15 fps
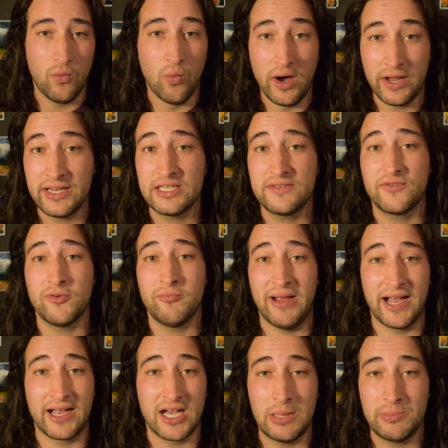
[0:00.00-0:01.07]
One is for
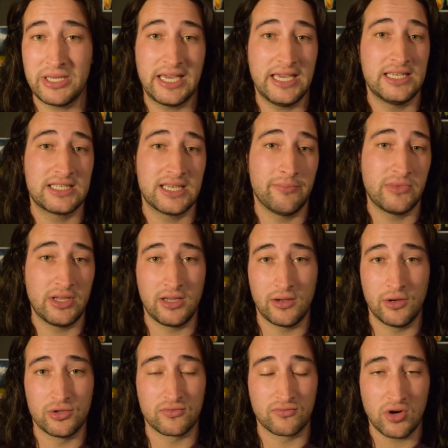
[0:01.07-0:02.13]
backup in case
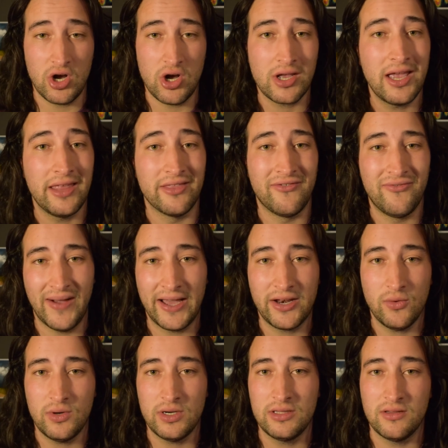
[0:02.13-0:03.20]
something goes wrong, and the
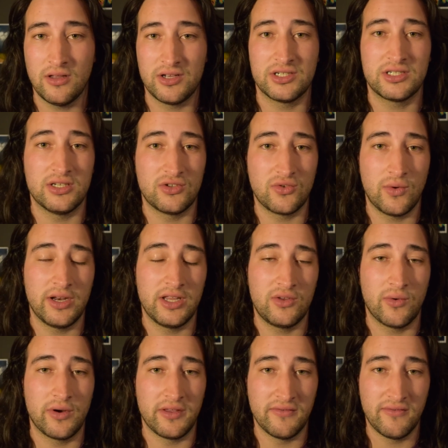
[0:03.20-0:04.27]
final one, launched in
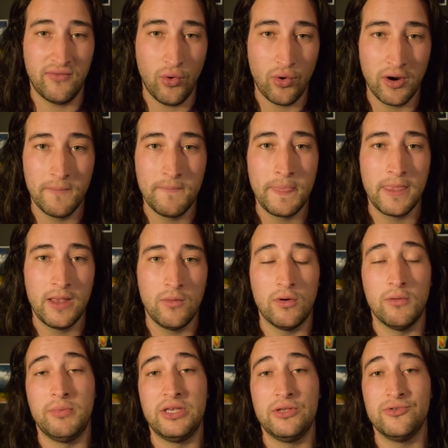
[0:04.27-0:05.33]
2024,
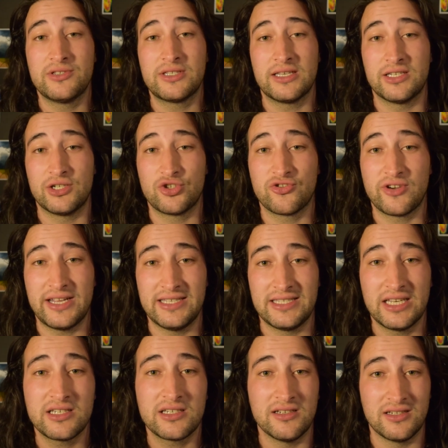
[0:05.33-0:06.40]
will be used as a
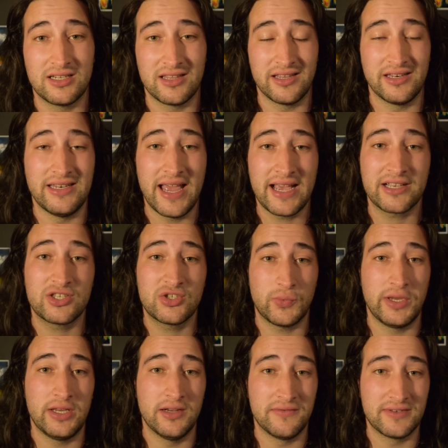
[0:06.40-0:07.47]
transition to the next
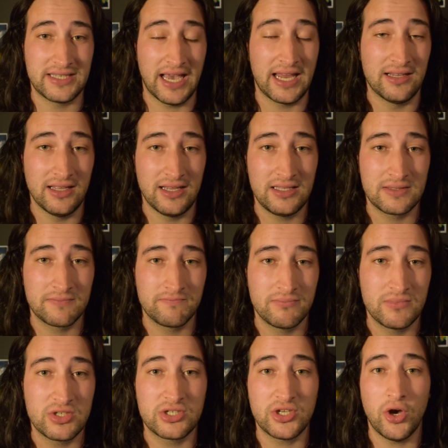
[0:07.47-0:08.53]
suite of satellites.
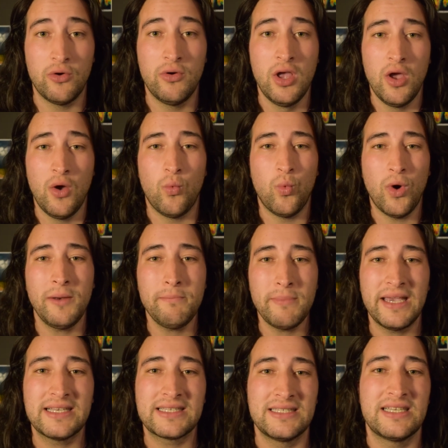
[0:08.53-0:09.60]
So,
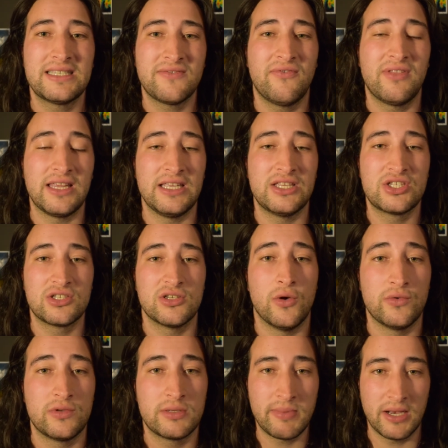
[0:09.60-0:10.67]
what makes this fleet
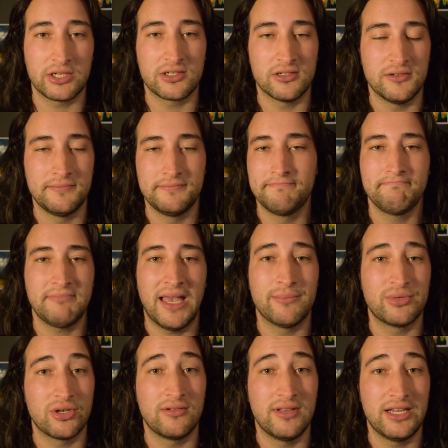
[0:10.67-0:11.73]
so special?
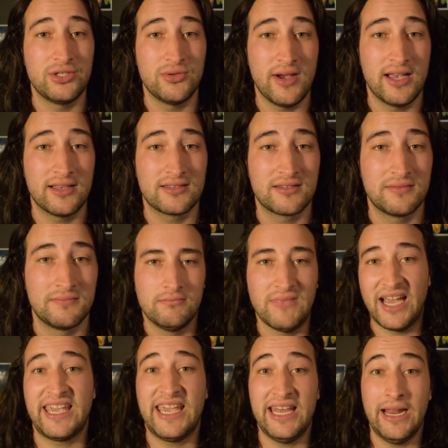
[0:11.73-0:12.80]
I'm so glad you asked.
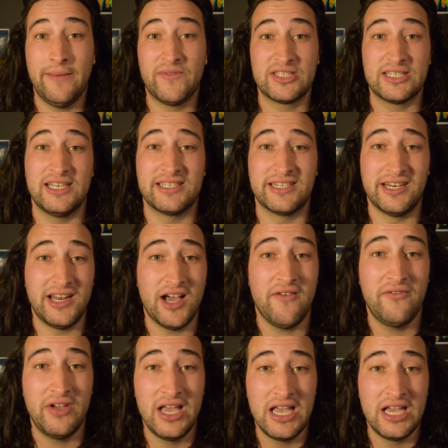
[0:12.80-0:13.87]
I can't emphasize it
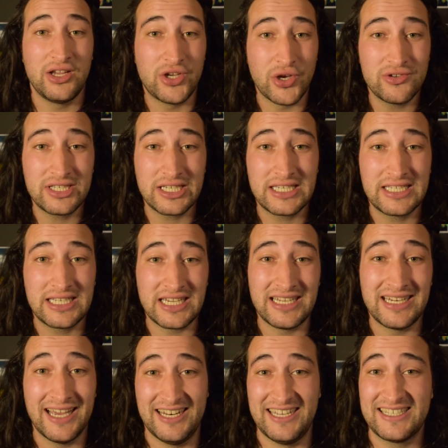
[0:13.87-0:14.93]
enough. GOES-16
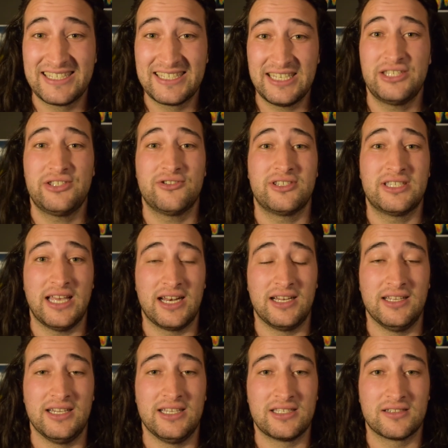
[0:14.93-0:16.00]
and its sister
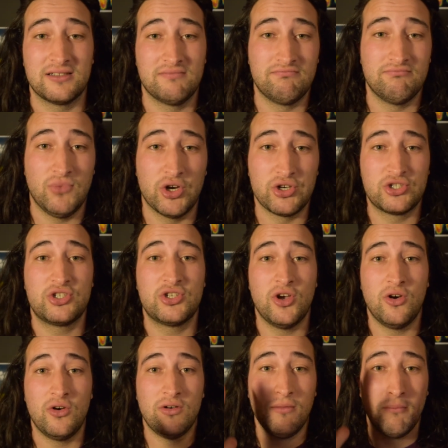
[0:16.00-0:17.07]
satellites are
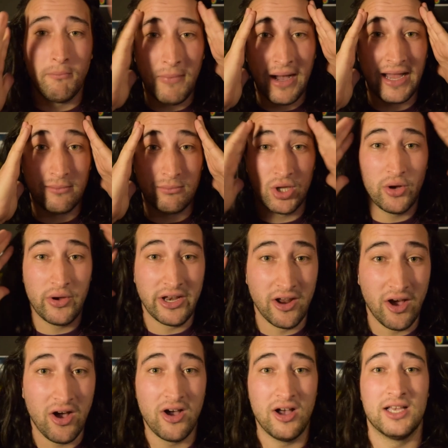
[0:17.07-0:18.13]
so mind-blowing
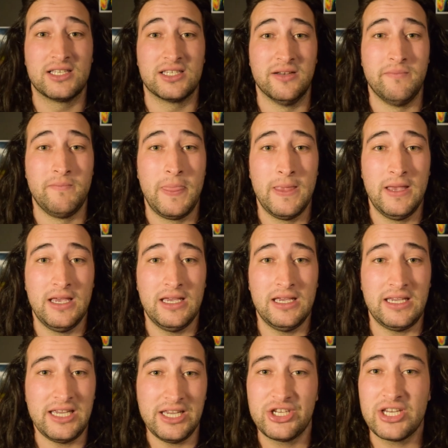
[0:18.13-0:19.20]
awesome.
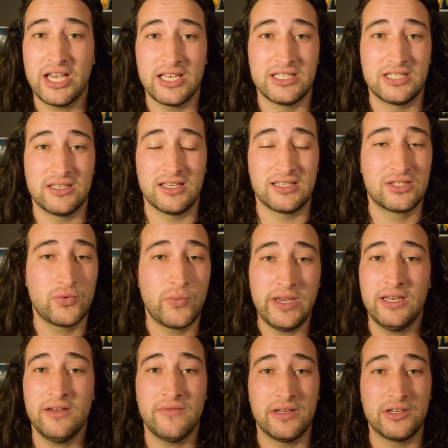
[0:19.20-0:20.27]
Each has a
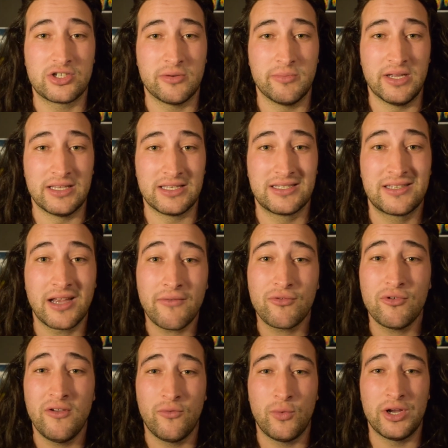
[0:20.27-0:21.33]
suite of instruments,
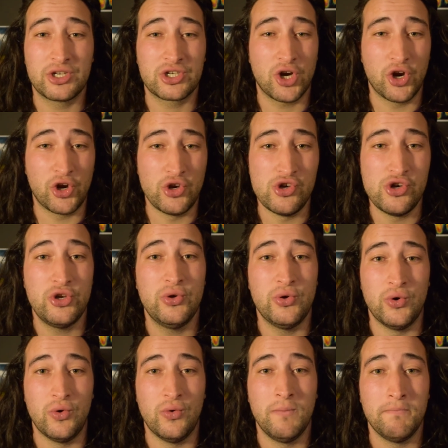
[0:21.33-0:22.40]
several of which are
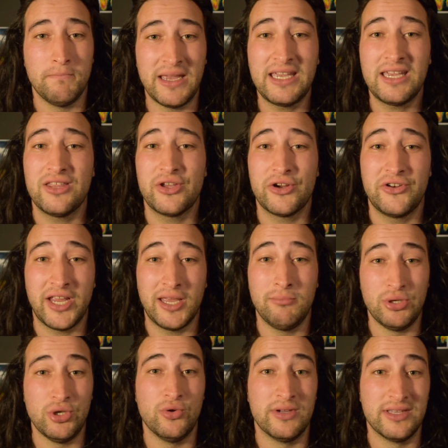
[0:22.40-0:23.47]
new, making their
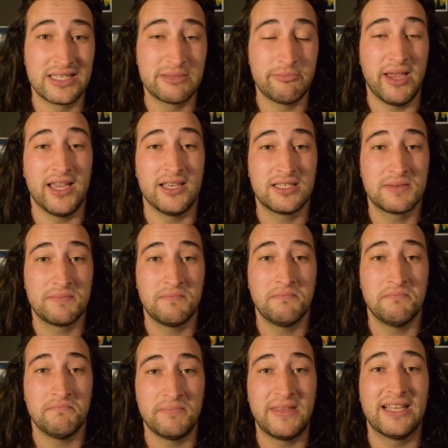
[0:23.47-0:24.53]
debut in space.
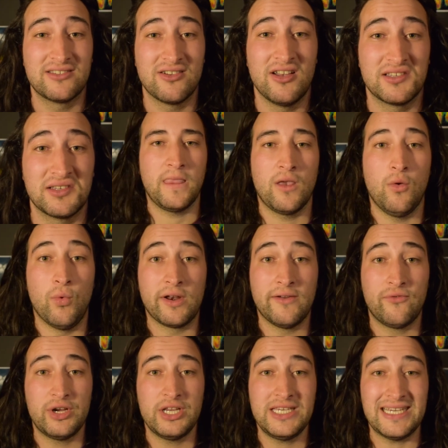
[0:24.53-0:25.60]
That's awesome. One
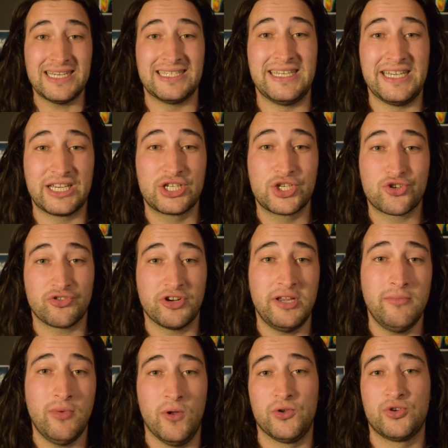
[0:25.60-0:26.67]
of which is the
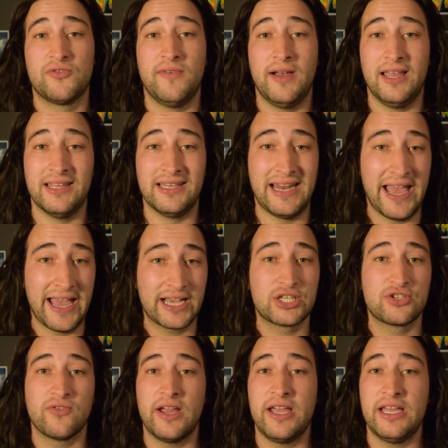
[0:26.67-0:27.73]
Extreme Ultraviolet
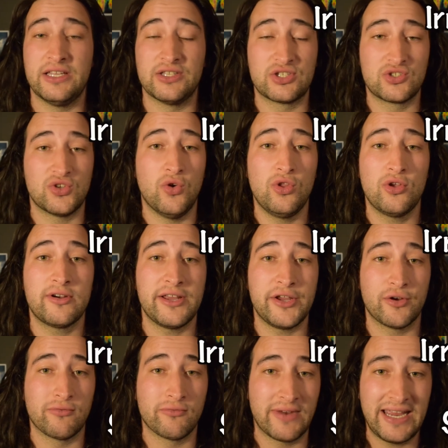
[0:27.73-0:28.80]
X-ray and Solar
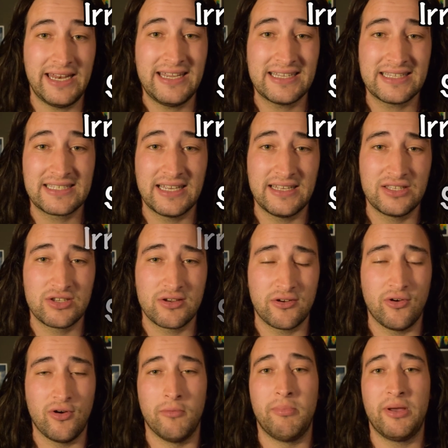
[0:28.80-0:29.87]
Irradiance Sensor,
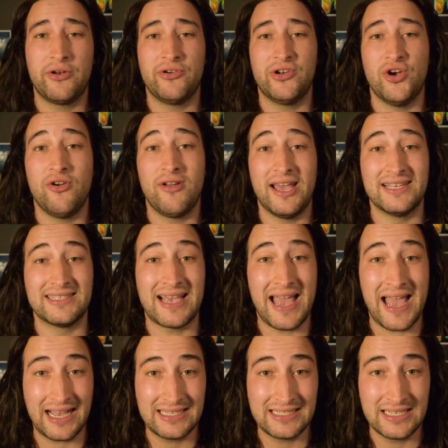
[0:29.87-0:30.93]
or better known as
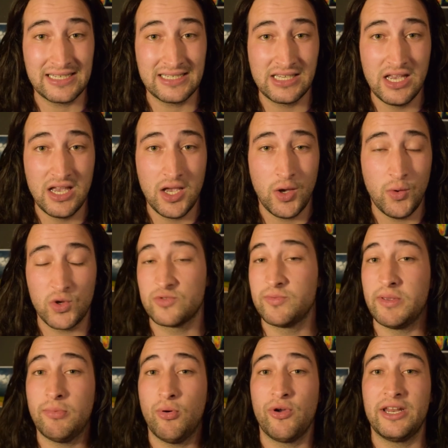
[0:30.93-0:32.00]
EXIS, which will
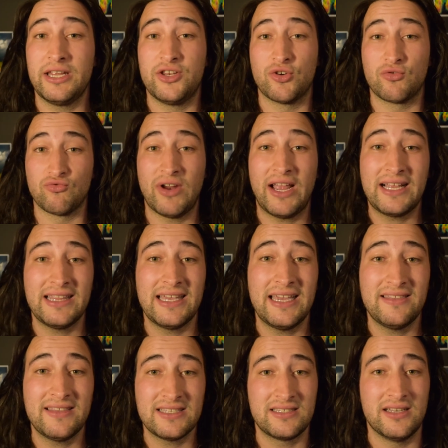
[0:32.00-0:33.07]
be pointed directly at
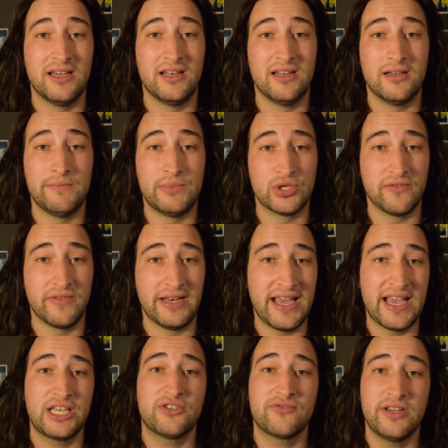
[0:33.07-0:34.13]
the sun, observing
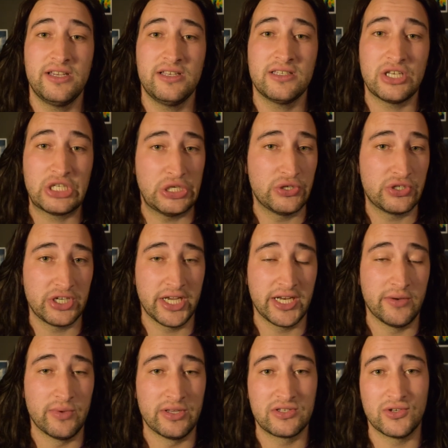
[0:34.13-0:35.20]
X-rays
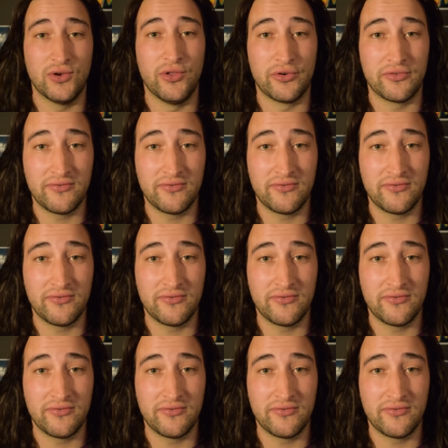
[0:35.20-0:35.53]
associated with solar